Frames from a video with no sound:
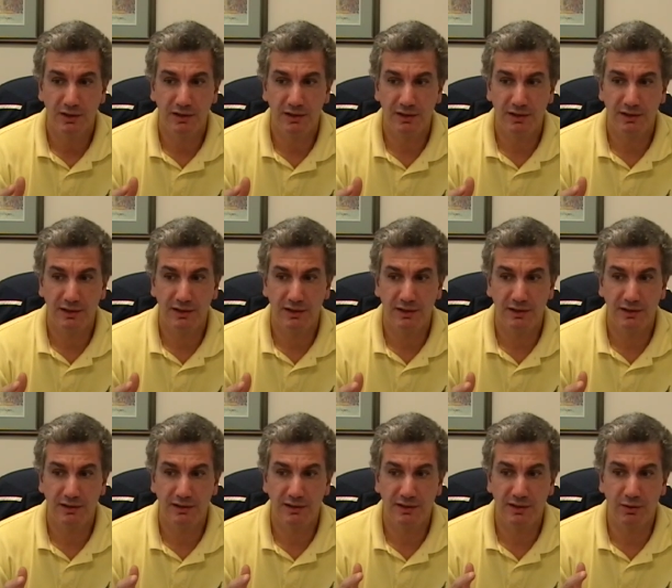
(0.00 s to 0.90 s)
uh,
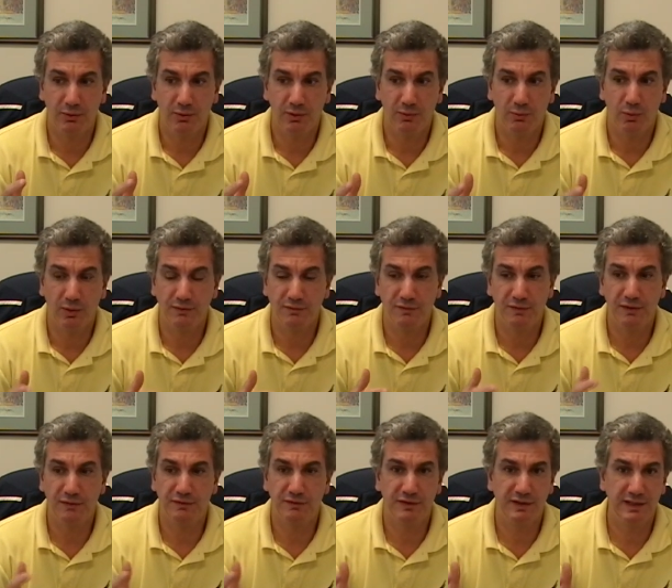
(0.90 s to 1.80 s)
you know, a
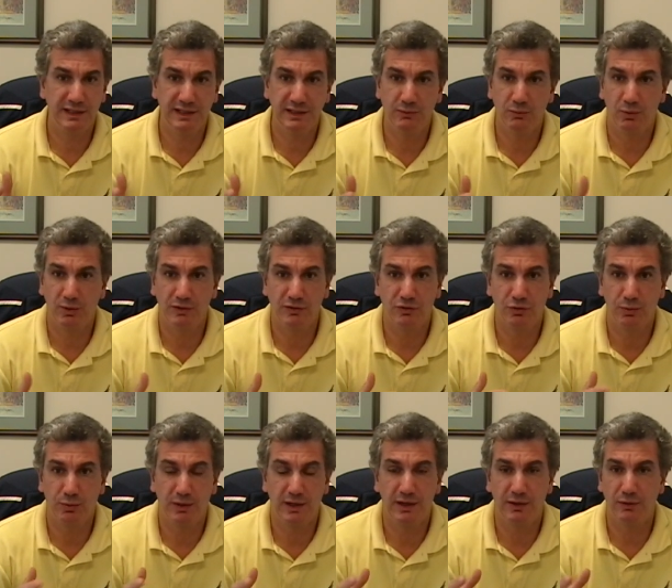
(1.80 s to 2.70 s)
115,
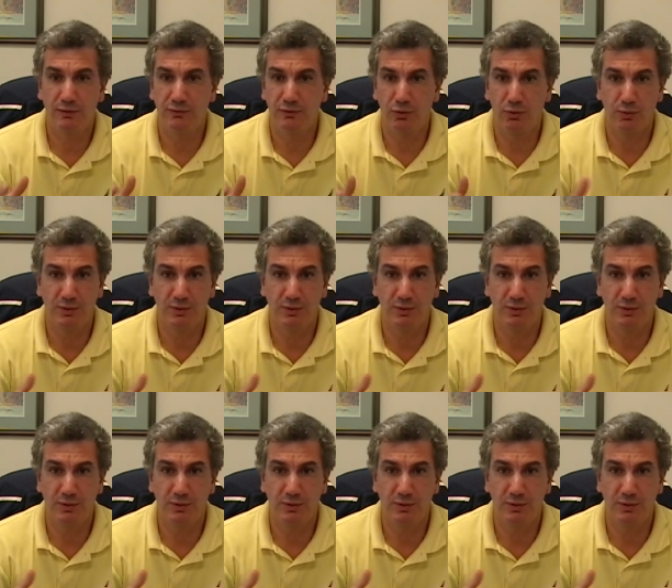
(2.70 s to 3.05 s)
112, or